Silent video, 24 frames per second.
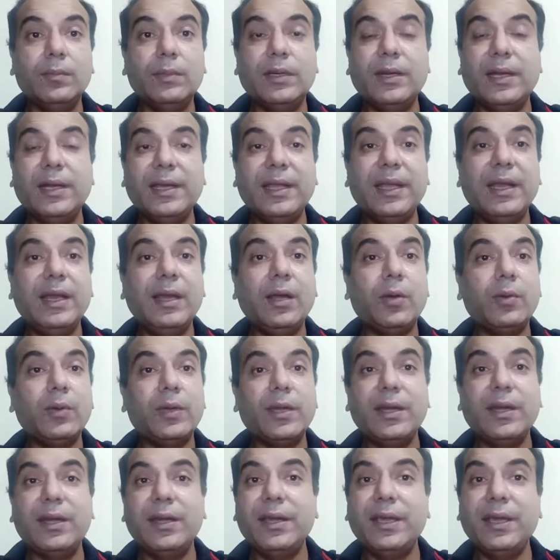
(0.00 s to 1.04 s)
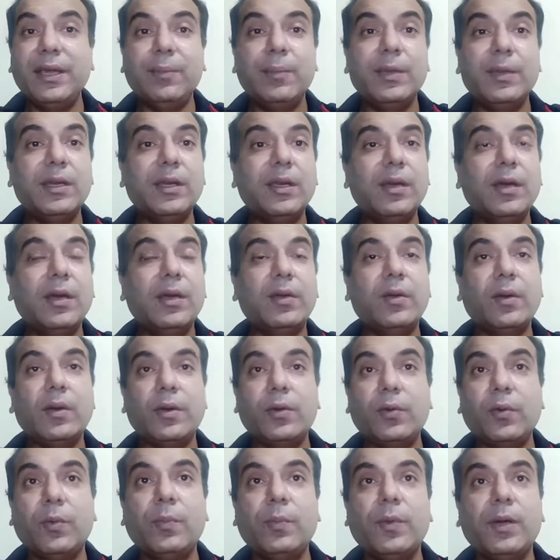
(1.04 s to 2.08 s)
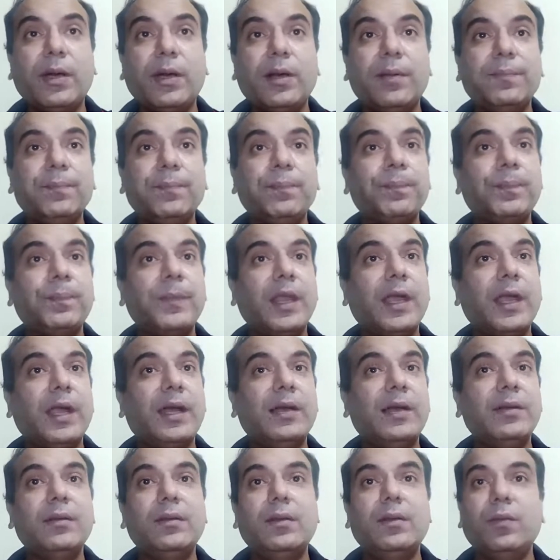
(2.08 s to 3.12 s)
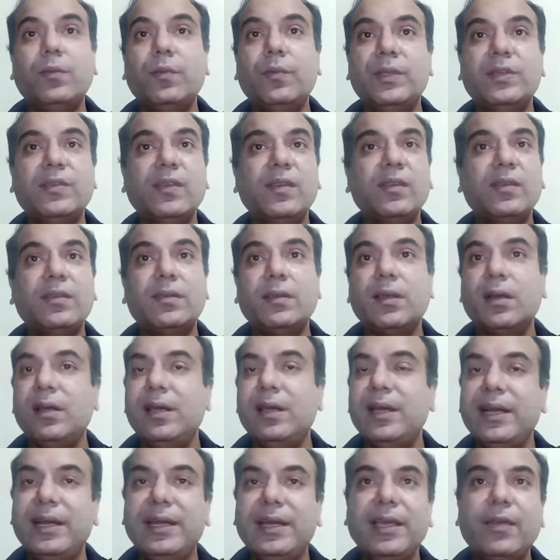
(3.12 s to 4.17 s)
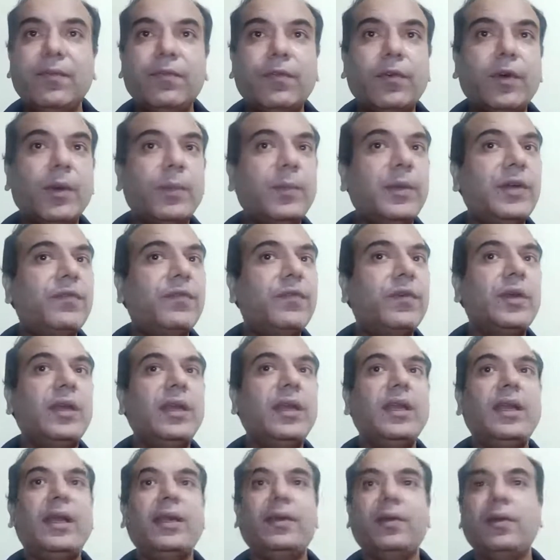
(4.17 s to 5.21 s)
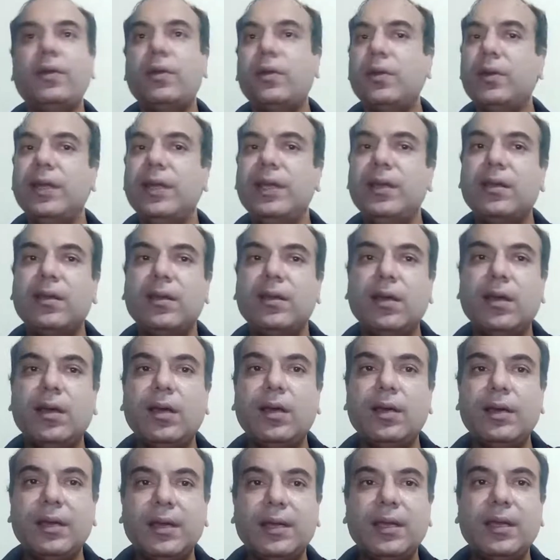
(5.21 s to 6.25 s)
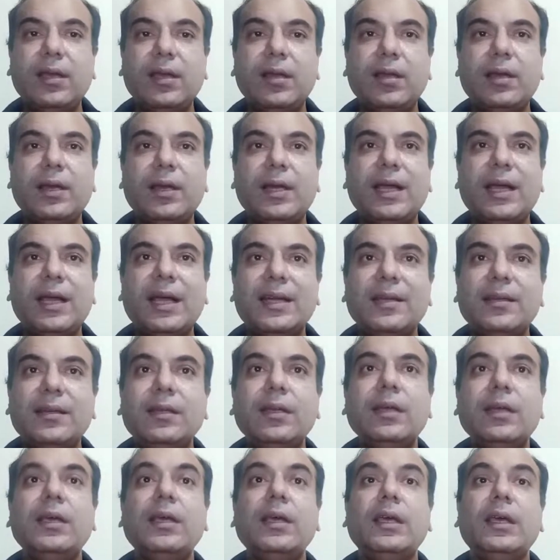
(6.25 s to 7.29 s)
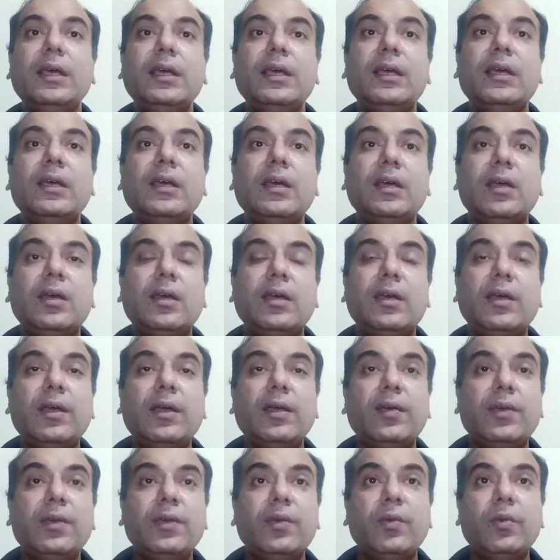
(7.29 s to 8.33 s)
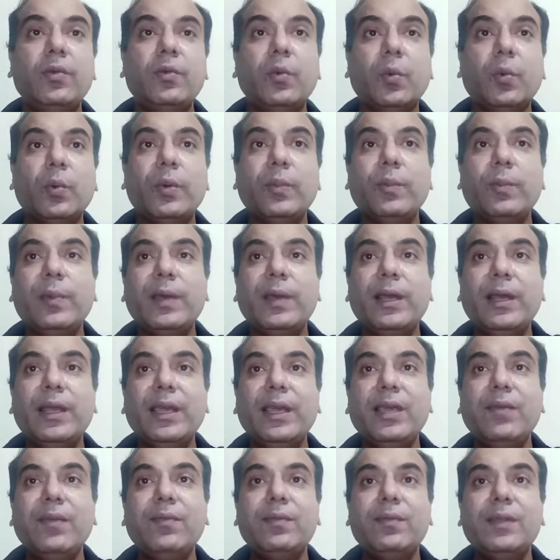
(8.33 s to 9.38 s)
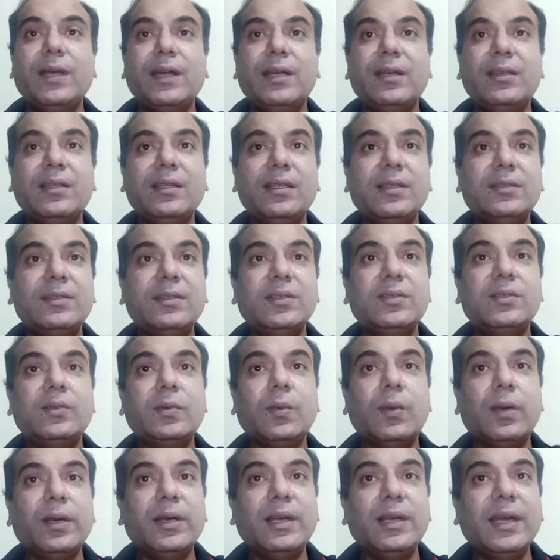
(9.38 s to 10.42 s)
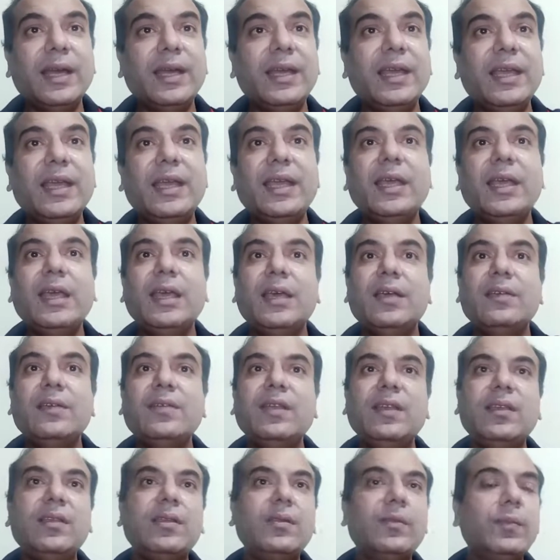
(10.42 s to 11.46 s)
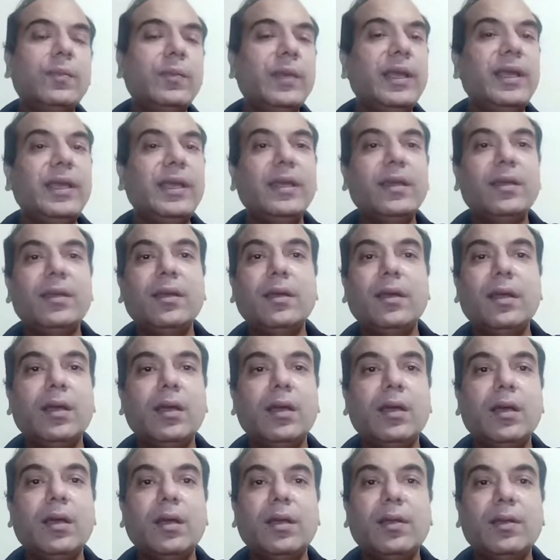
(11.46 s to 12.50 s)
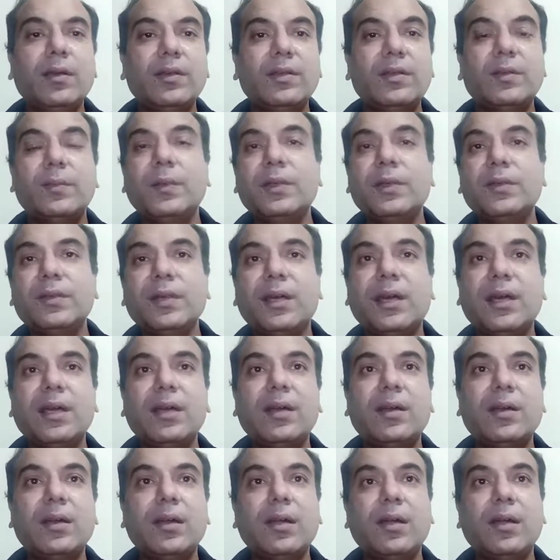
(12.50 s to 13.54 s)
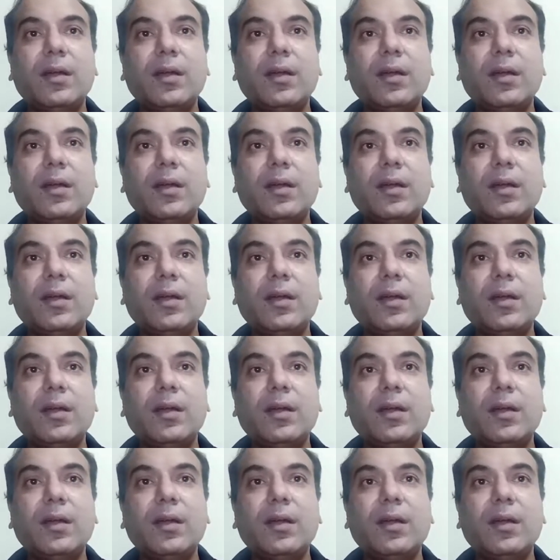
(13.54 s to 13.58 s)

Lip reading: retail outlet named Karoma, and which is a leading format for electronic retailer. And you don't believe that this is already 6 million customers are